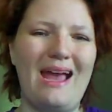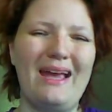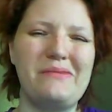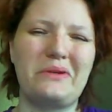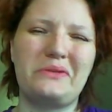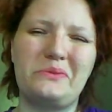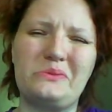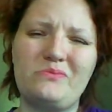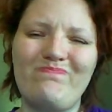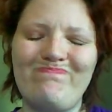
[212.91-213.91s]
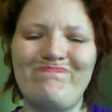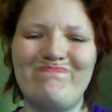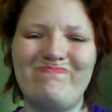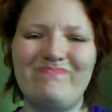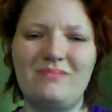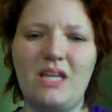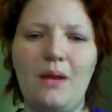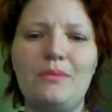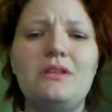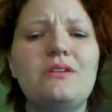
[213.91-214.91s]
I'm
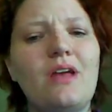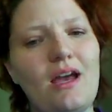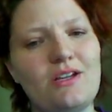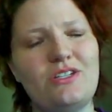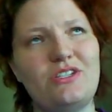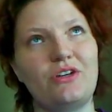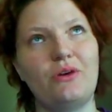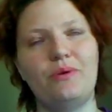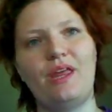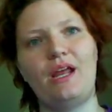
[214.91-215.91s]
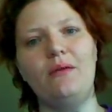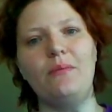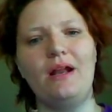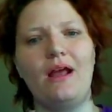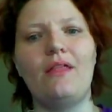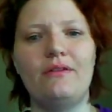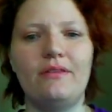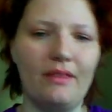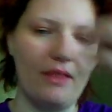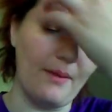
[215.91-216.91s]
I'm a little cautious to go with anybody
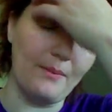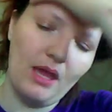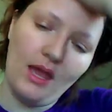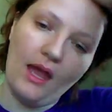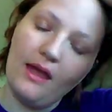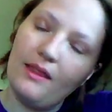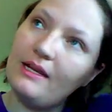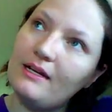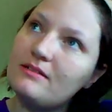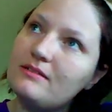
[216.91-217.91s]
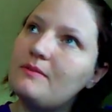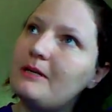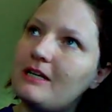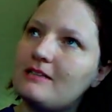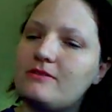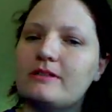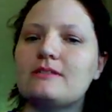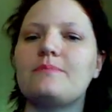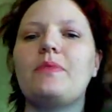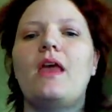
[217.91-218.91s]
other than them, and here's the biggest
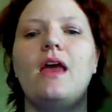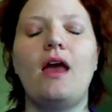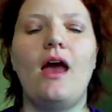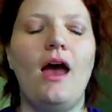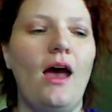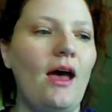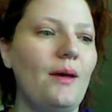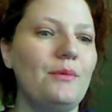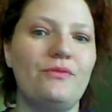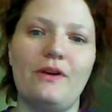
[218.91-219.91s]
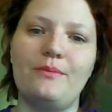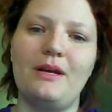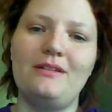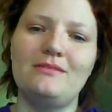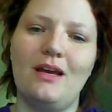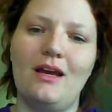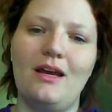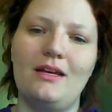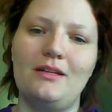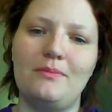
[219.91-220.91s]
reason. Um, a friend of mine,
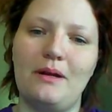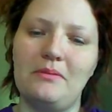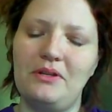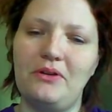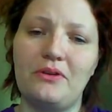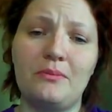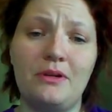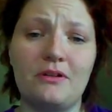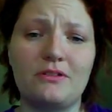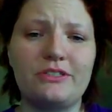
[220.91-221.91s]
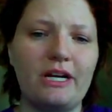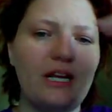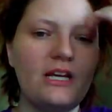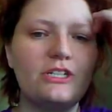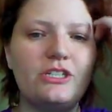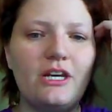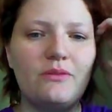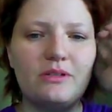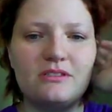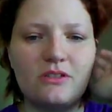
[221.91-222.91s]
uh, you probably know her, Miracle Shining, she
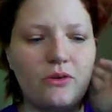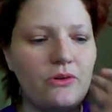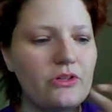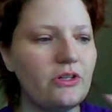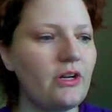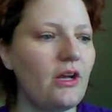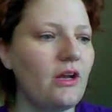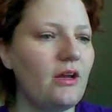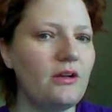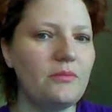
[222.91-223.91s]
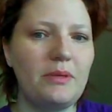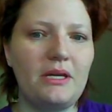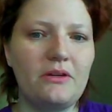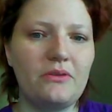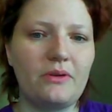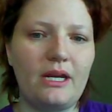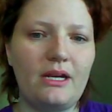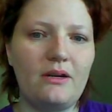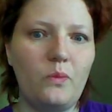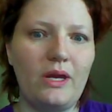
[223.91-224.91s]
had once ordered a big
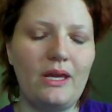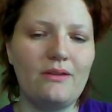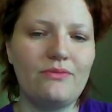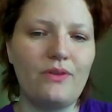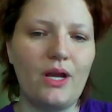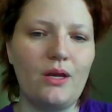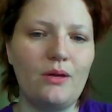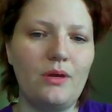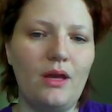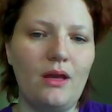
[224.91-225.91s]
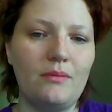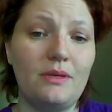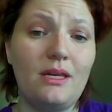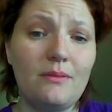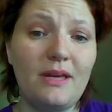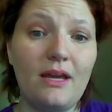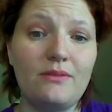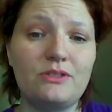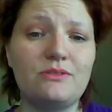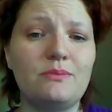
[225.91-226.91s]
green wig from um,
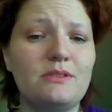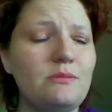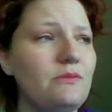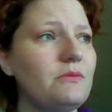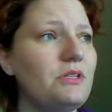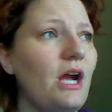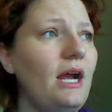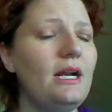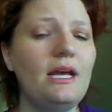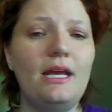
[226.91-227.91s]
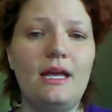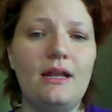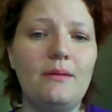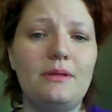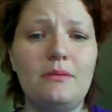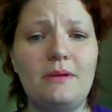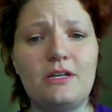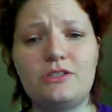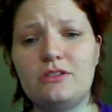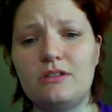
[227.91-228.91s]
eBay, which was supposed to be from China, and I mean, the
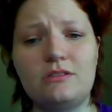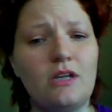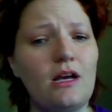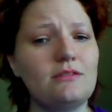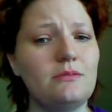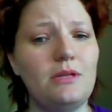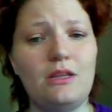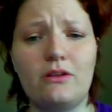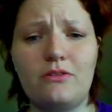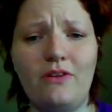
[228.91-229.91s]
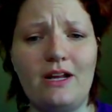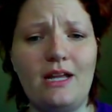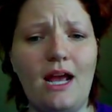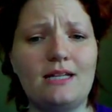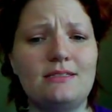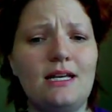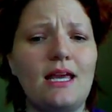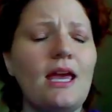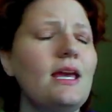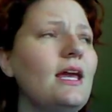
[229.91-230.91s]
pictures looked awesome, they looked
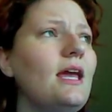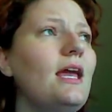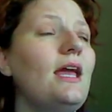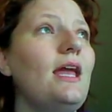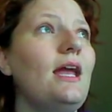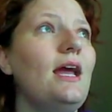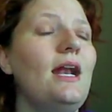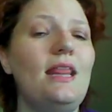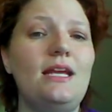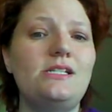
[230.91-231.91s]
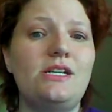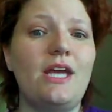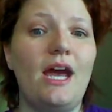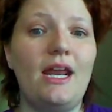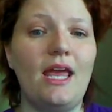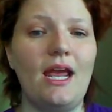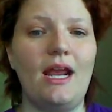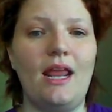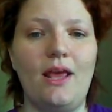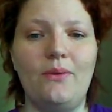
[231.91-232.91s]
fantastic, and then she got it,
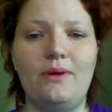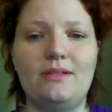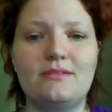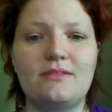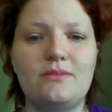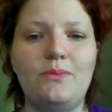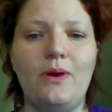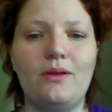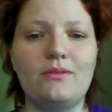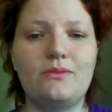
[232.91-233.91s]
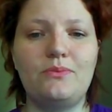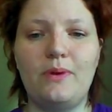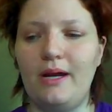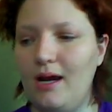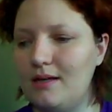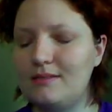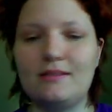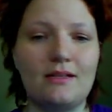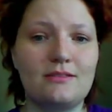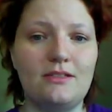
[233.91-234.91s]
and it was, well, quite
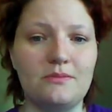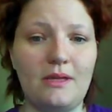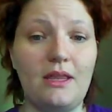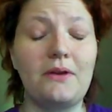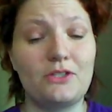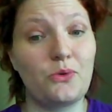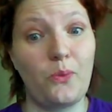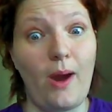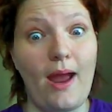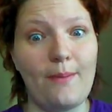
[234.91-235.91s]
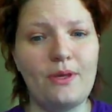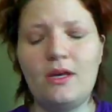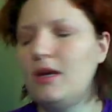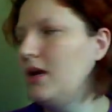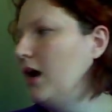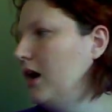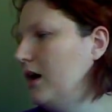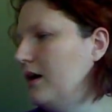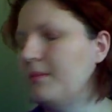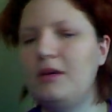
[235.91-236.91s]
honestly, excuse my language, crap.
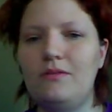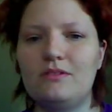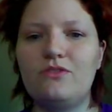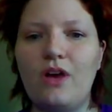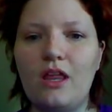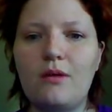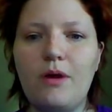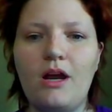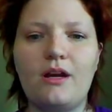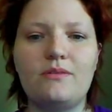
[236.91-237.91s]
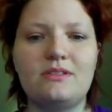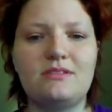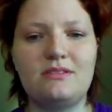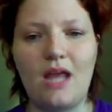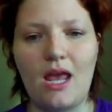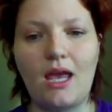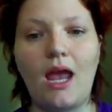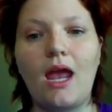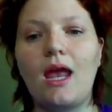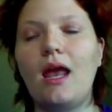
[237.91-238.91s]
Um, it was falling apart, it was
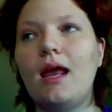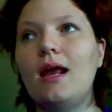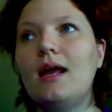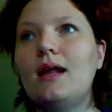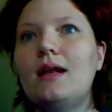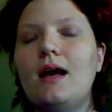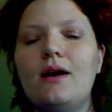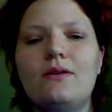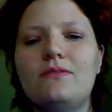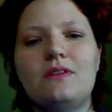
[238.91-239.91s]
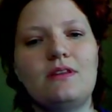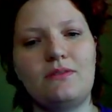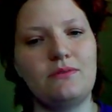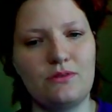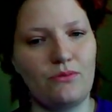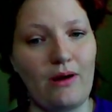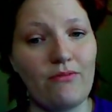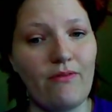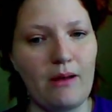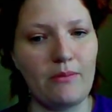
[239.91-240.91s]
snagging, and I don't even think it was the
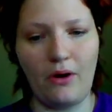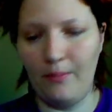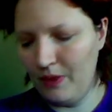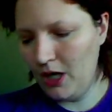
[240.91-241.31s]
right fiber.